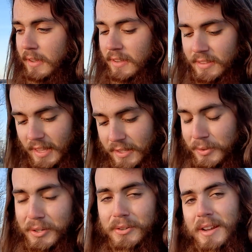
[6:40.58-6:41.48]
that's
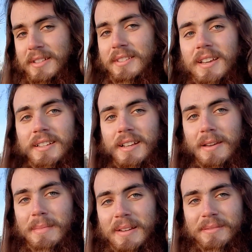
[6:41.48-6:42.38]
what creates the
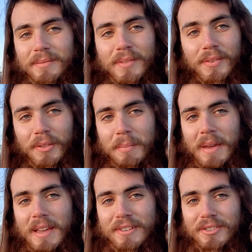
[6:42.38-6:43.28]
excitement for the
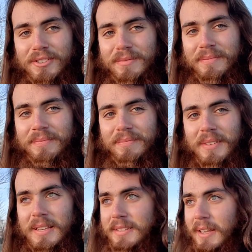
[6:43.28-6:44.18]
page,
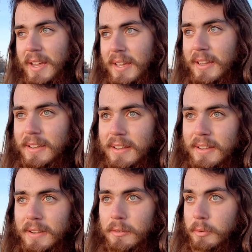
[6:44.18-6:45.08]
is like,
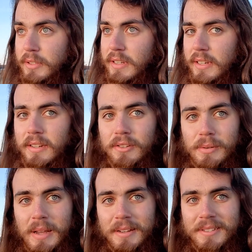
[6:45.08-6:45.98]
what's he going to do
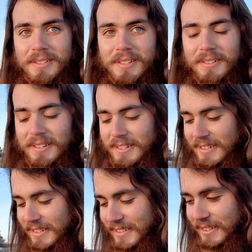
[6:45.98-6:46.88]
next?
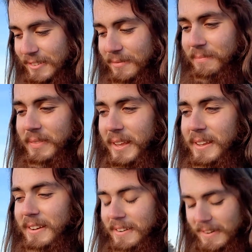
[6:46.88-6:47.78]
So,
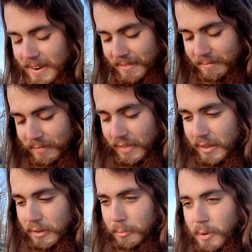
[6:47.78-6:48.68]
all right.
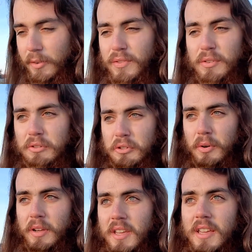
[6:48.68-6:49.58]
Hope all of you
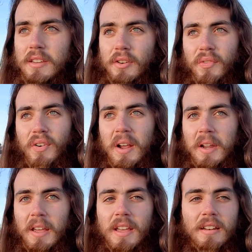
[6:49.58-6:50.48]
enjoy your
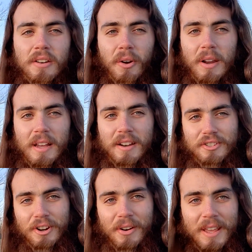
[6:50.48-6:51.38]
Friday, and Durnye on a
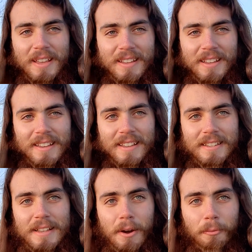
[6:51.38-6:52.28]
Journey
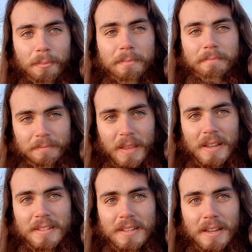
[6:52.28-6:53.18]
is out.
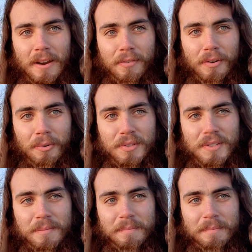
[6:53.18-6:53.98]
Take care, folks.